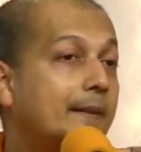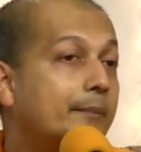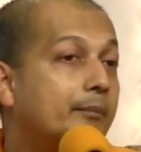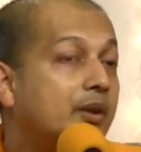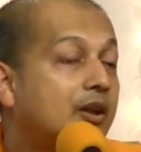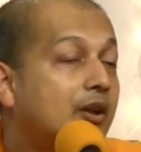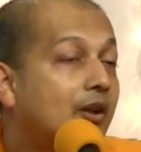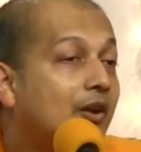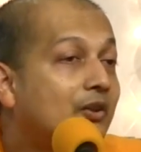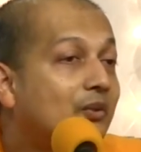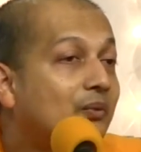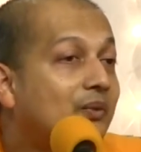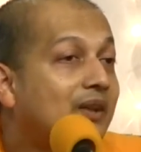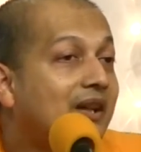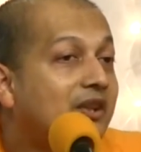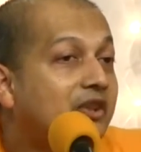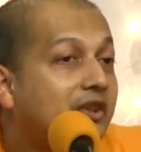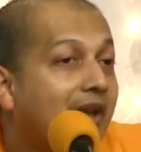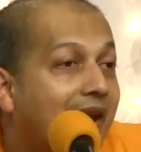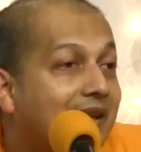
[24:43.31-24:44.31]
because we
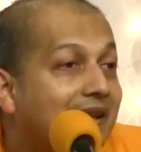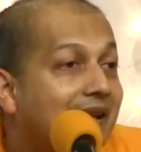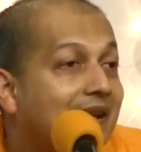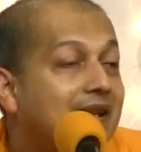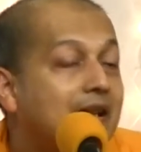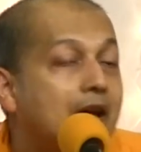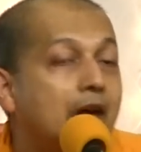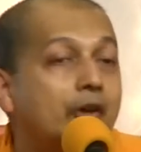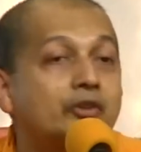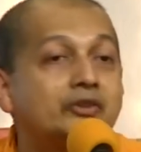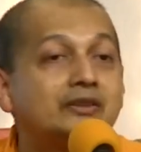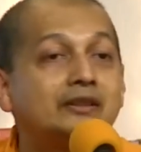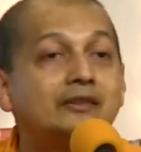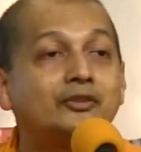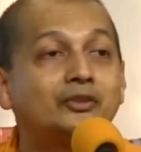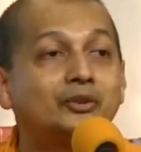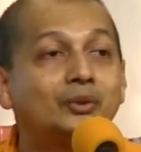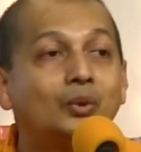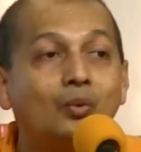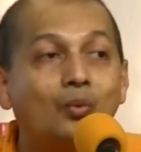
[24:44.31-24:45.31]
are channeling
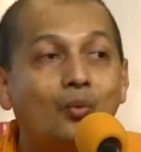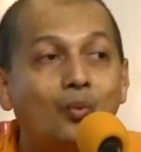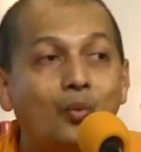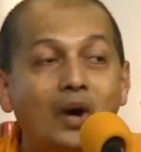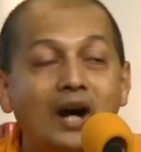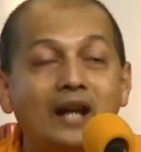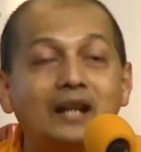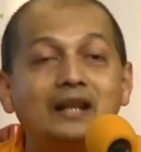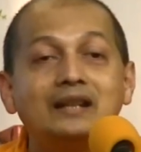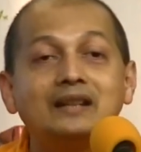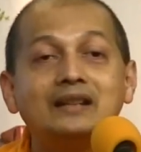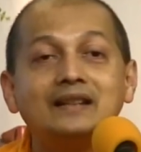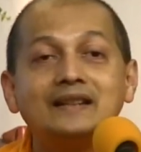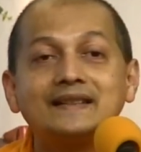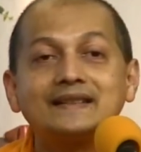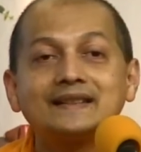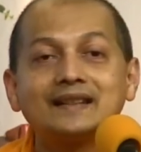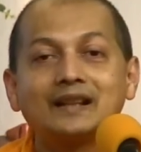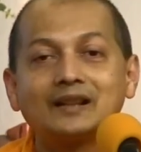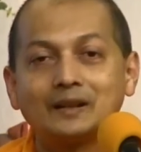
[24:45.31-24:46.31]
ourselves through one
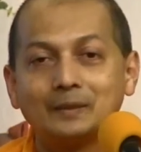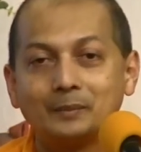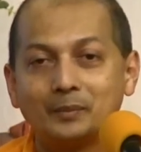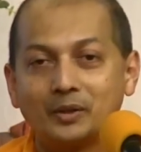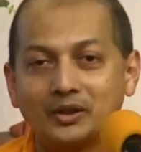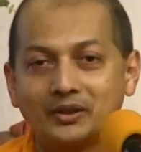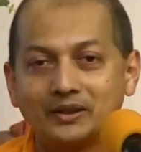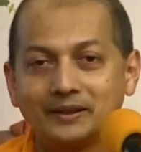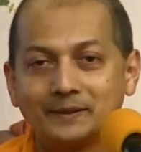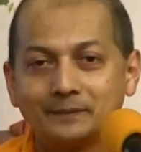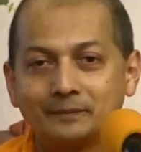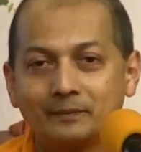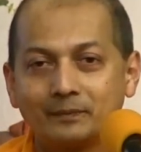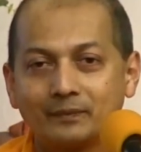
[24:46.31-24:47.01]
subtle body